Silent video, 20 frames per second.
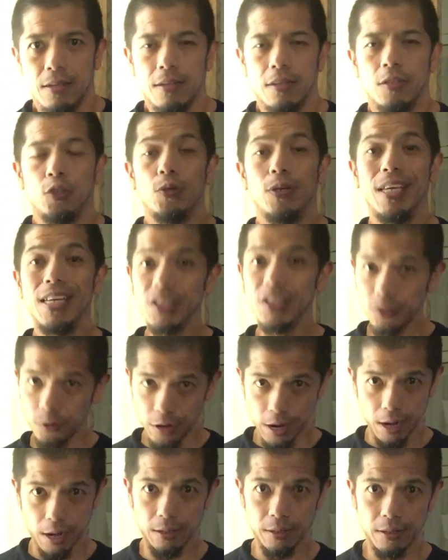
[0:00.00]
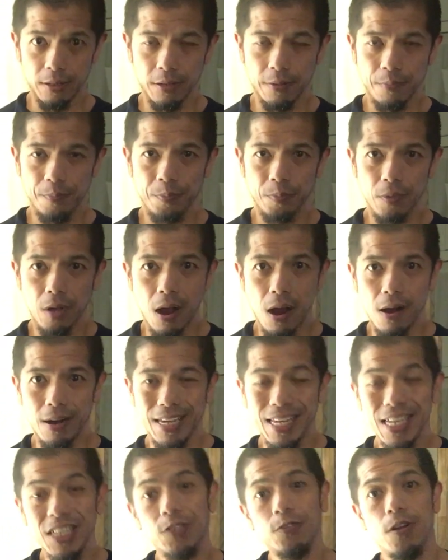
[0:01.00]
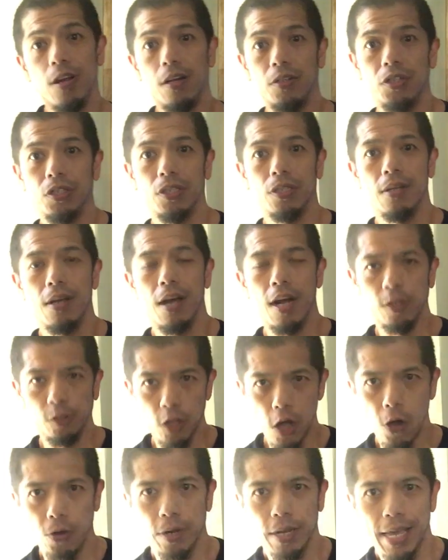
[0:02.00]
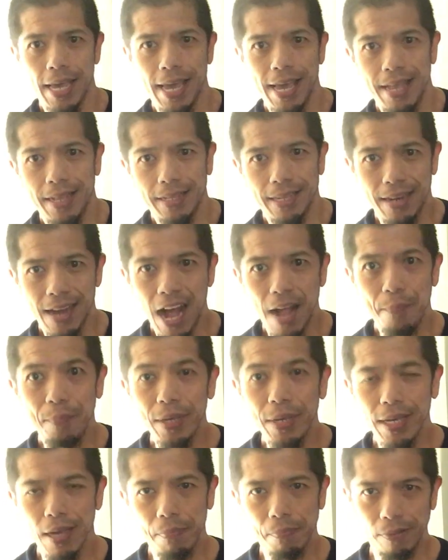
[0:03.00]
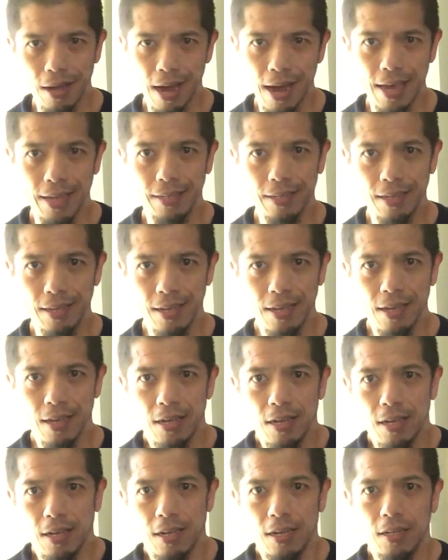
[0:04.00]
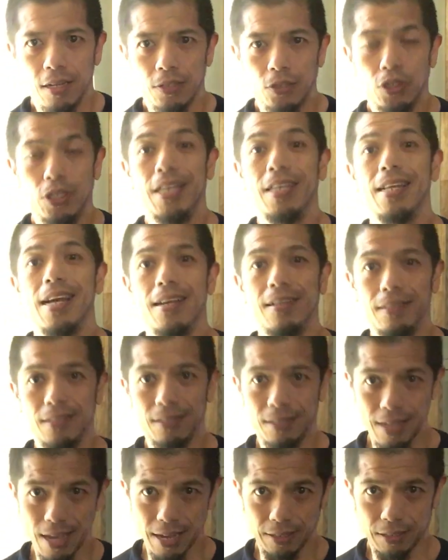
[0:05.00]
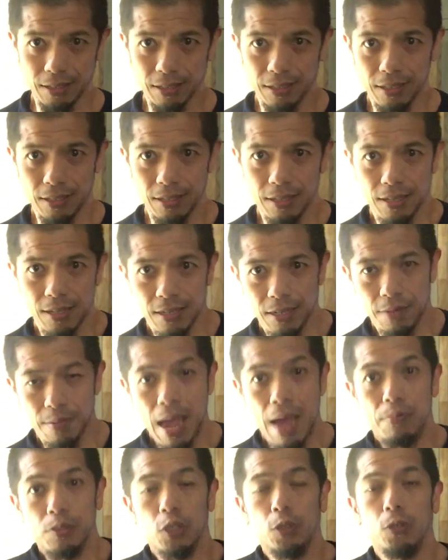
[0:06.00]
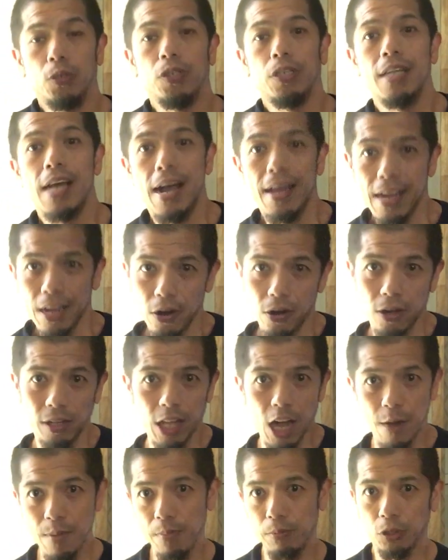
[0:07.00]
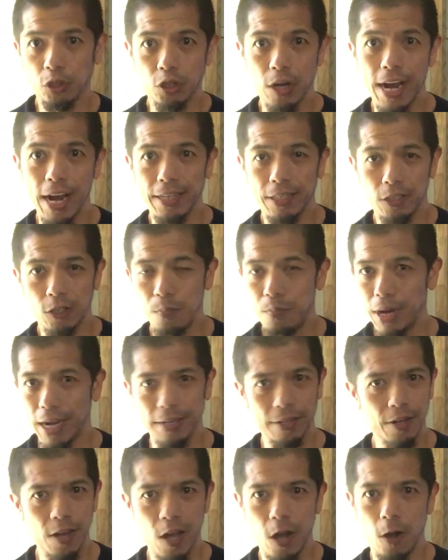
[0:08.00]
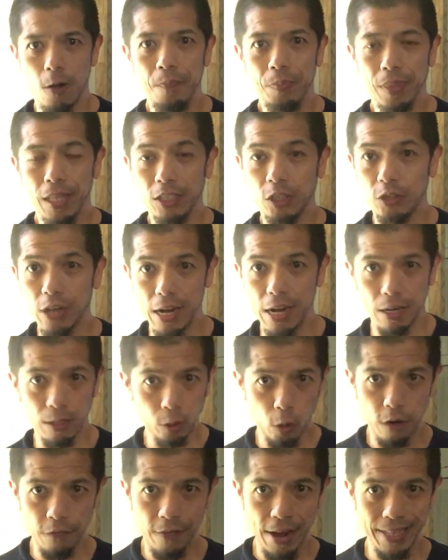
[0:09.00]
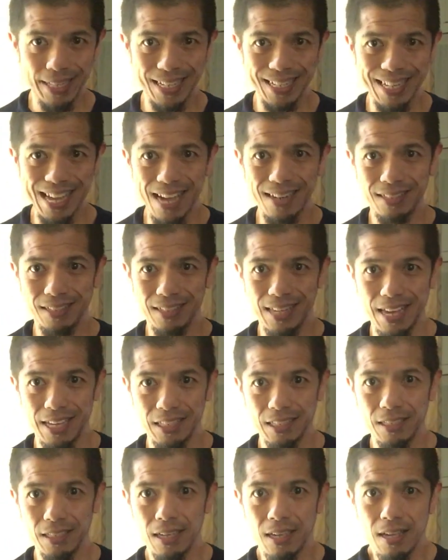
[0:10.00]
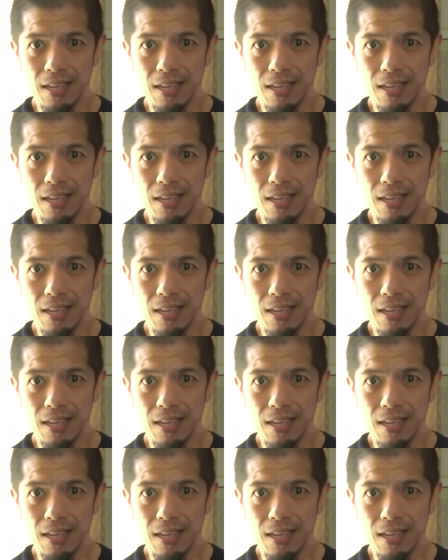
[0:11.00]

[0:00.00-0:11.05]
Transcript: to Israel are Israel's alone and cannot be applied to the United States. Um, absolutely not. I know a lot of people try to, but no. They try to glorify the United States